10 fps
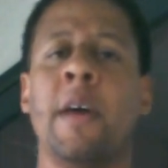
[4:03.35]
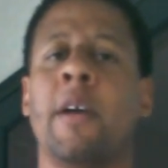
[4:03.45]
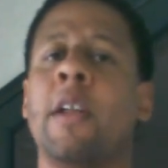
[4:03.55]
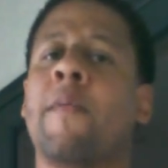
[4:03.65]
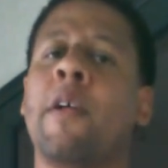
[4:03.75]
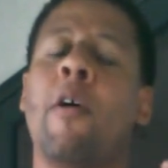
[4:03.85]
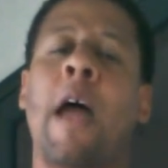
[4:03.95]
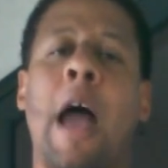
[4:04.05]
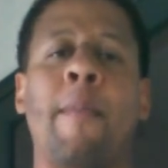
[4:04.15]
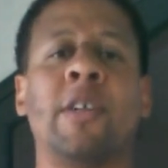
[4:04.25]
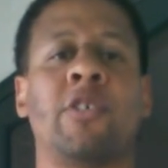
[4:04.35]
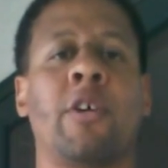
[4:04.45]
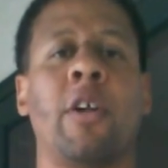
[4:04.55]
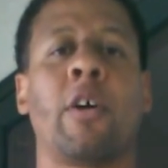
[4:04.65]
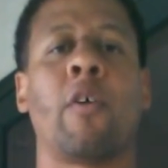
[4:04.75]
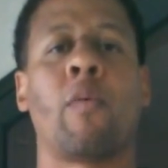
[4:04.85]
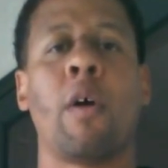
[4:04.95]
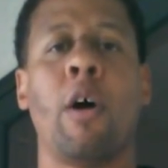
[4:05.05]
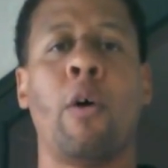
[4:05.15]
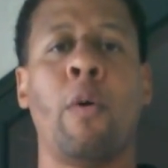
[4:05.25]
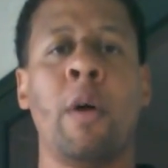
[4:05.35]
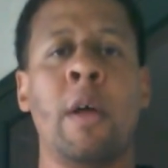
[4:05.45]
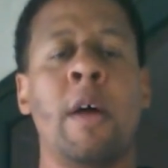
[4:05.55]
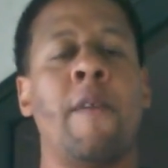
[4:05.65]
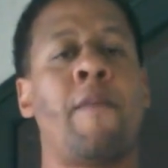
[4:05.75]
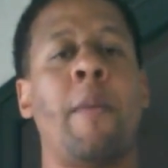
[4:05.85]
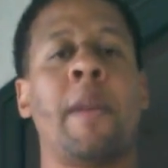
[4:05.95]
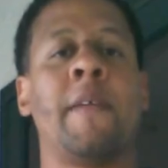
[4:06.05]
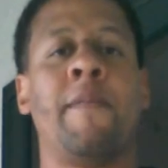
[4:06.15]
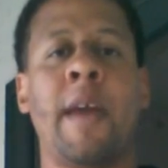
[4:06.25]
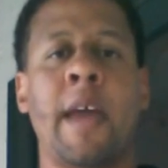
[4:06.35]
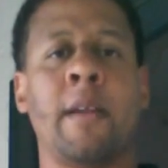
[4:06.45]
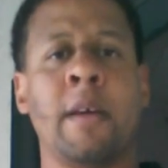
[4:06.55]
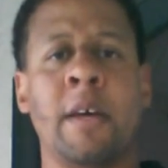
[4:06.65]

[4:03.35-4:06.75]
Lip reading: You never know how much you're going to grow from an event.